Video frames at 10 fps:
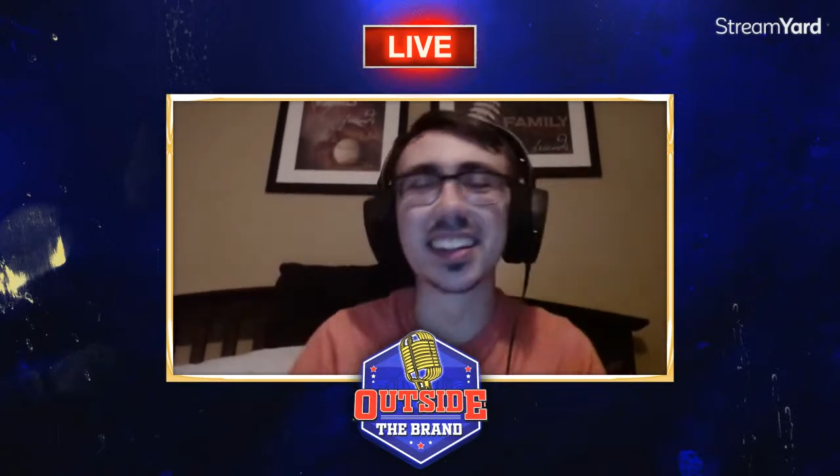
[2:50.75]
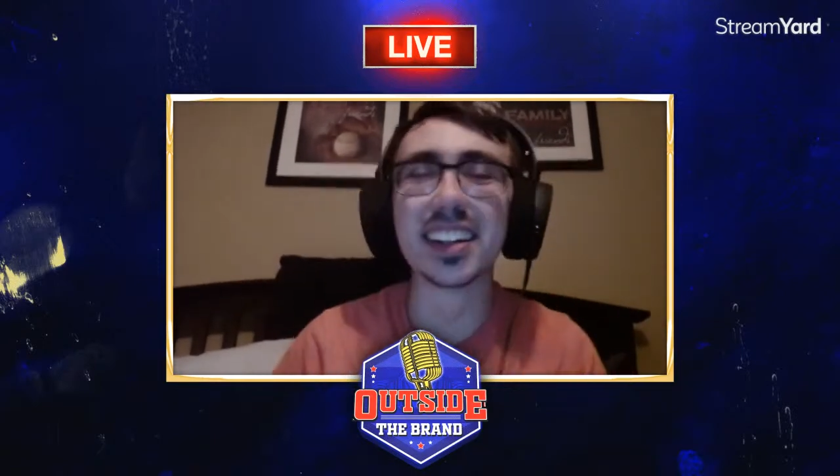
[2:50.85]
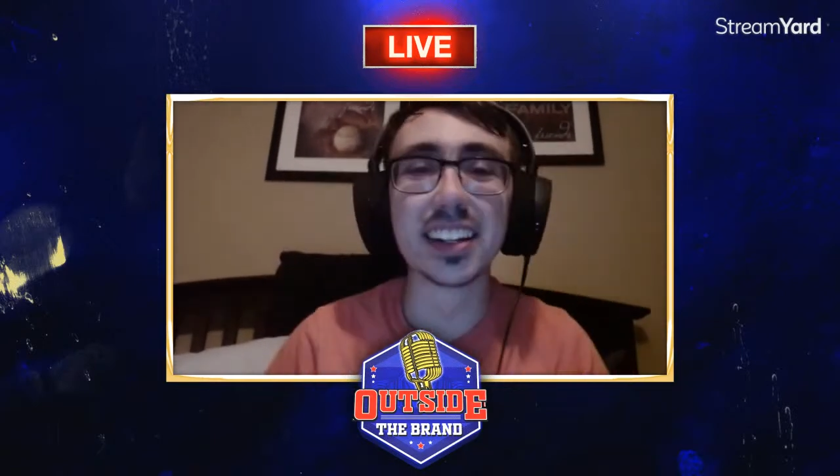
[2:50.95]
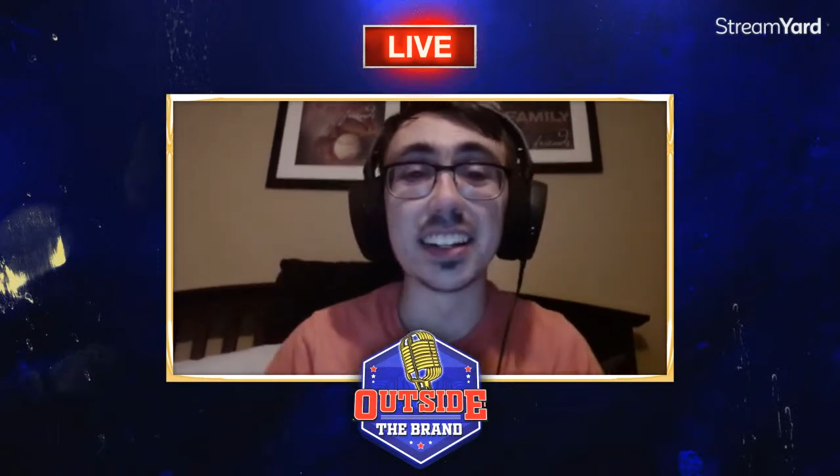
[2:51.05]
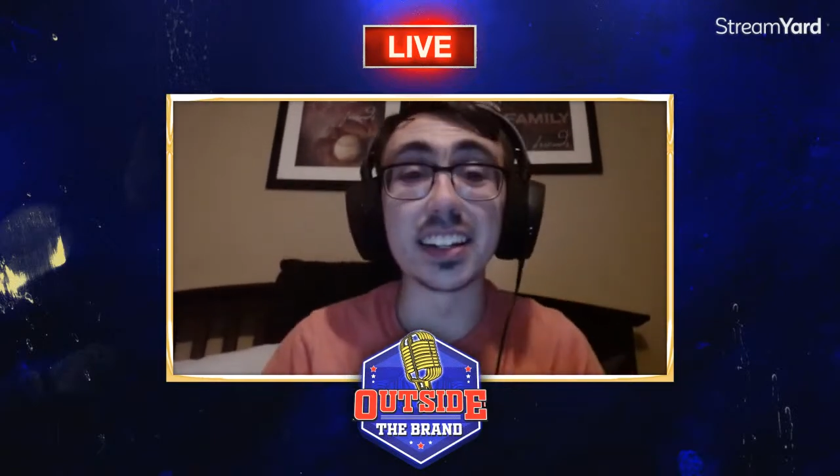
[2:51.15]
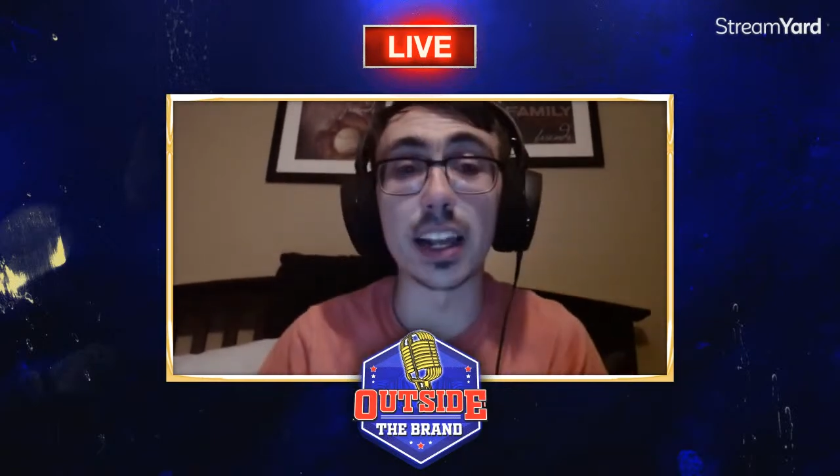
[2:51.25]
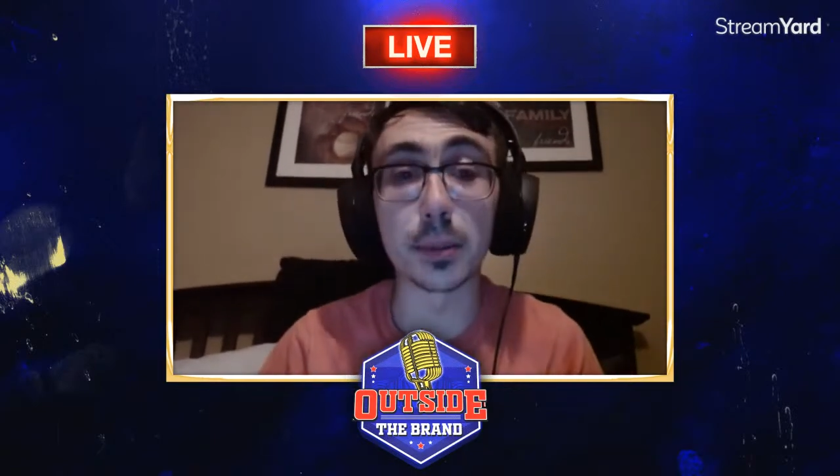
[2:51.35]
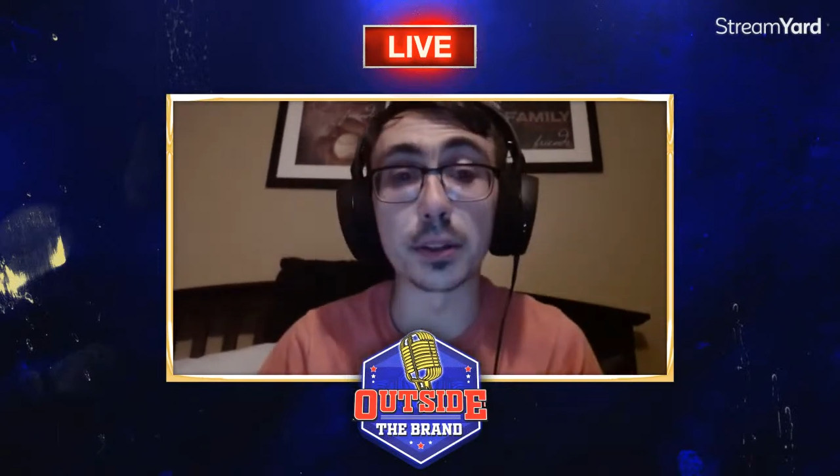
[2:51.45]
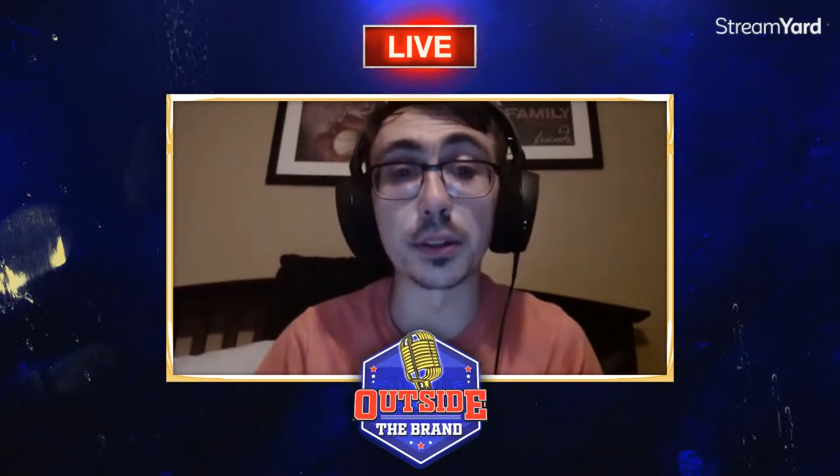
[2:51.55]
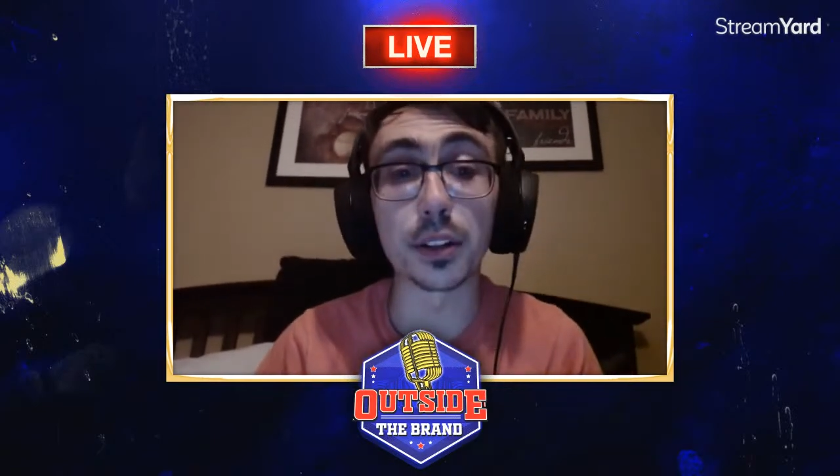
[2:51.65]
It's
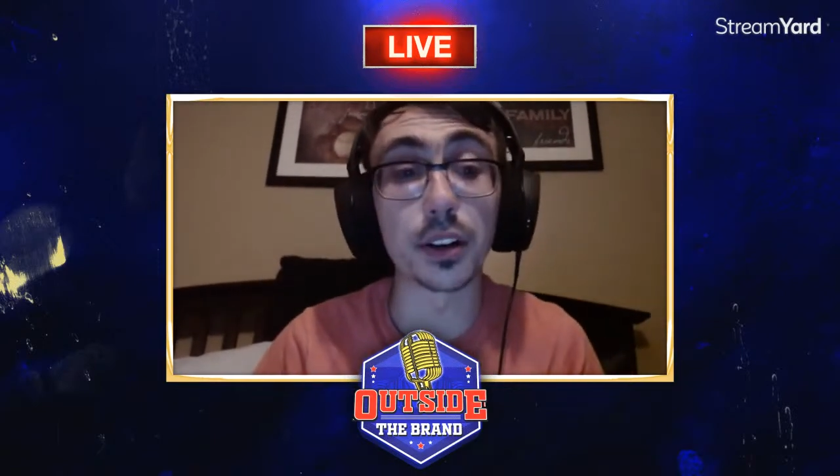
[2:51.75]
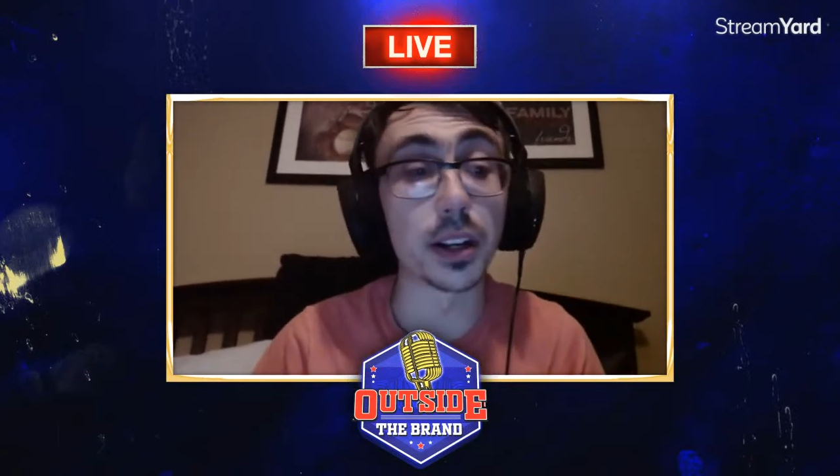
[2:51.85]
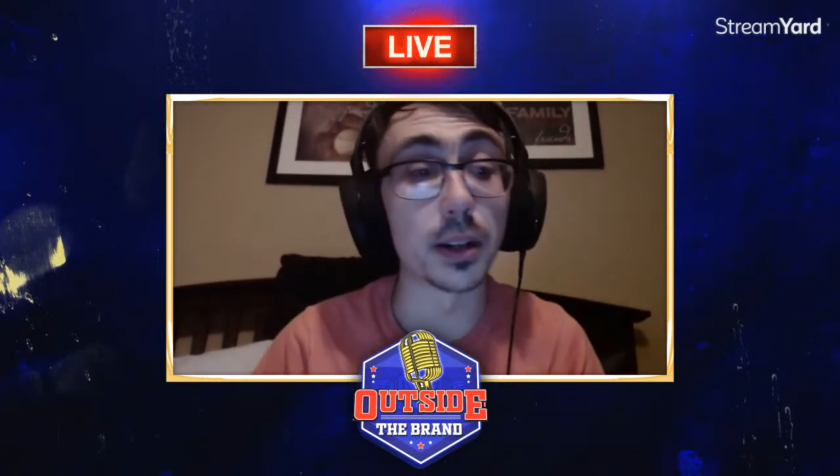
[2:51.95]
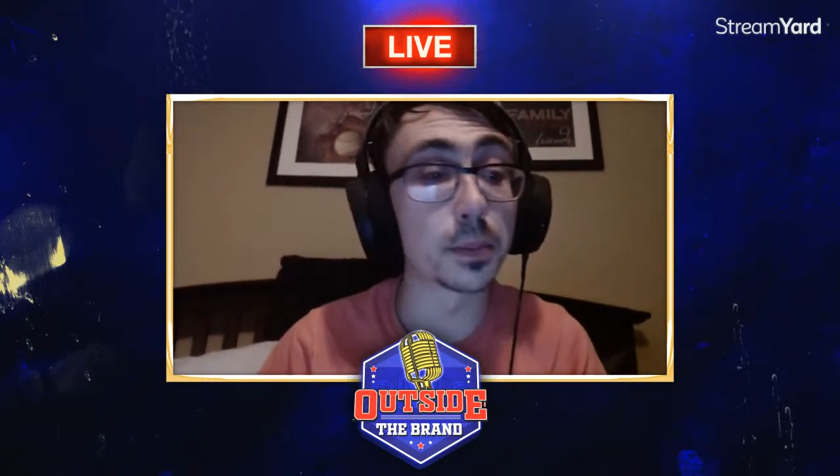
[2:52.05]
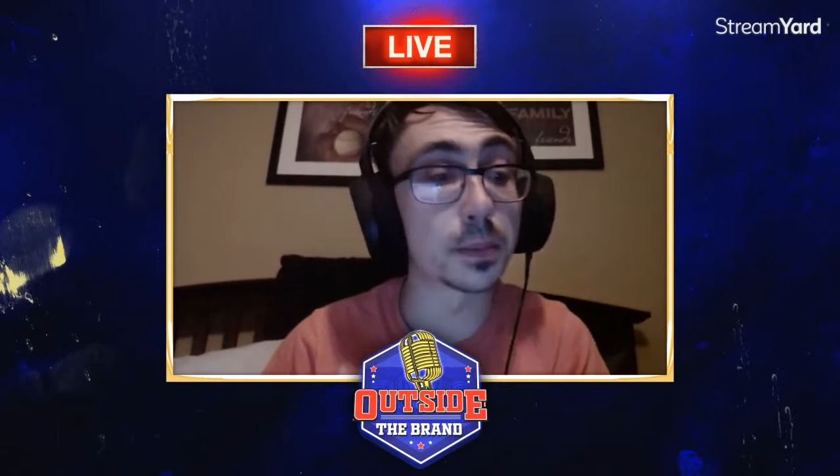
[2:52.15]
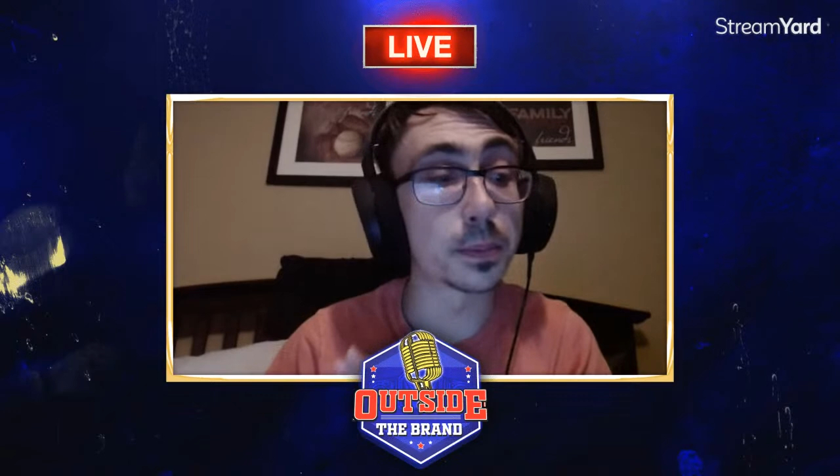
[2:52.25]
absolutely great.